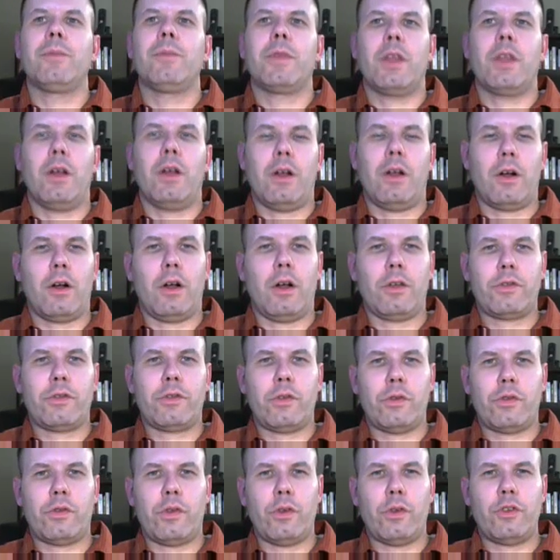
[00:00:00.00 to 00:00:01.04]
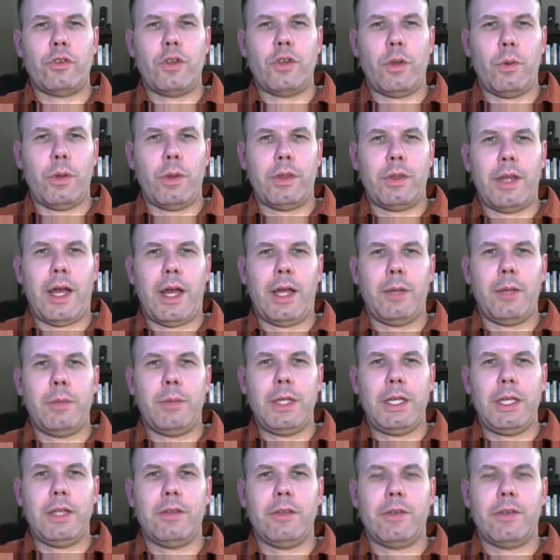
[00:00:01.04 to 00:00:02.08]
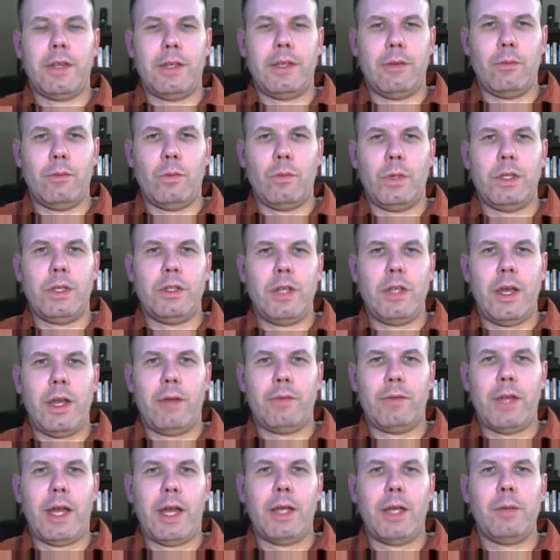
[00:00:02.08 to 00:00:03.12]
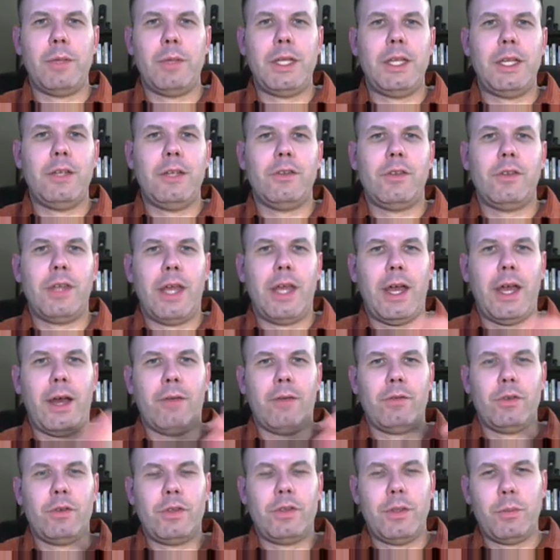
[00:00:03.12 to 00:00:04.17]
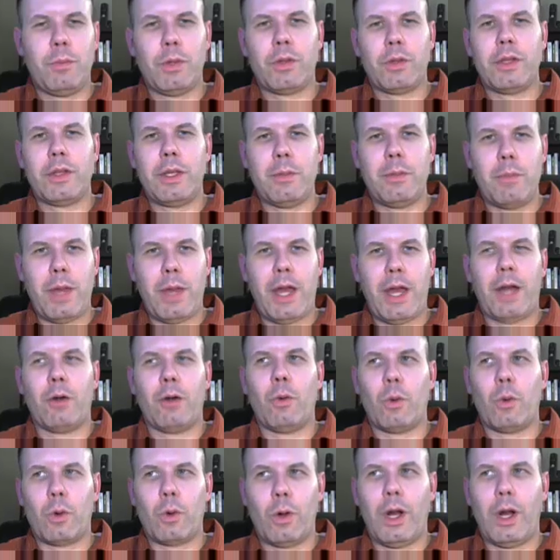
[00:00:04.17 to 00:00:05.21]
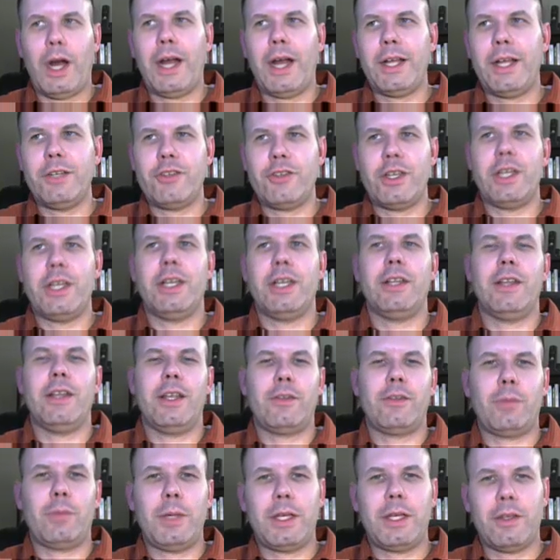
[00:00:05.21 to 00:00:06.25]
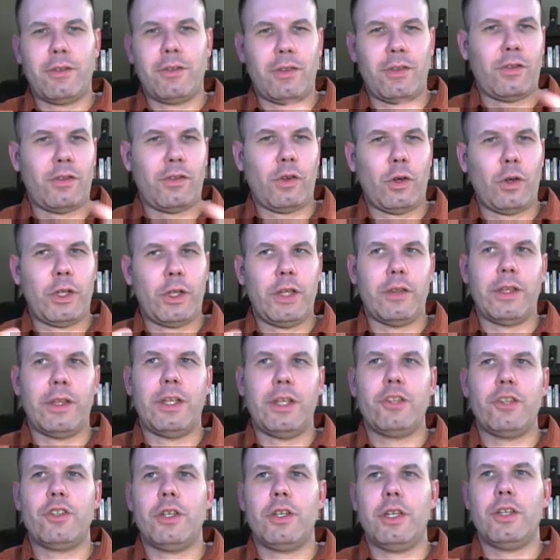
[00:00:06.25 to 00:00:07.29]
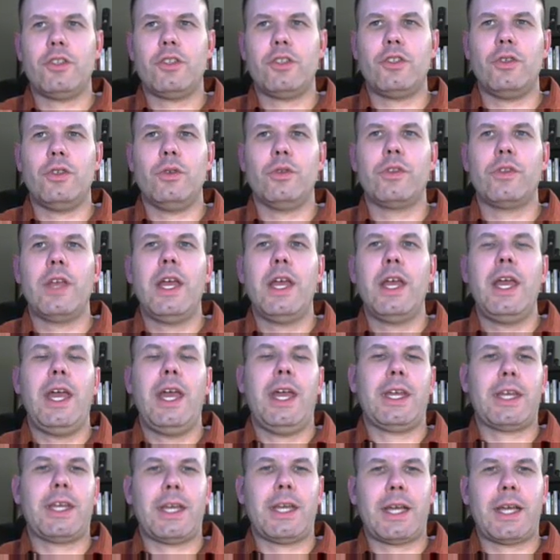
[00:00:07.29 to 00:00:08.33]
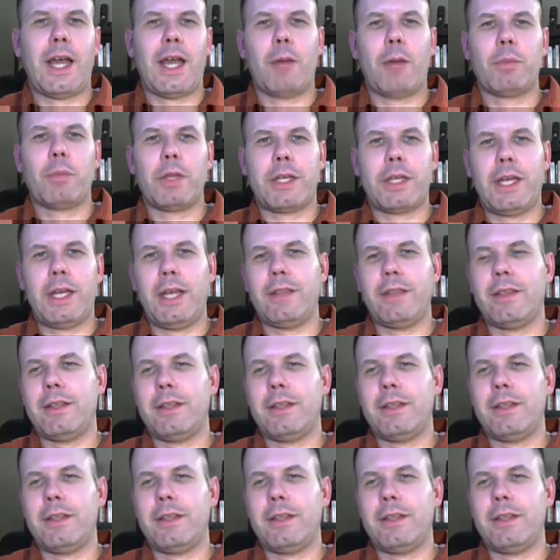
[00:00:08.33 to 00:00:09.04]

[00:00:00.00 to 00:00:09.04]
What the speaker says: are also associated with diabetes. And when you have diabetes, you have typically bad oral hygiene, and that's because of circulation issues and can complicate the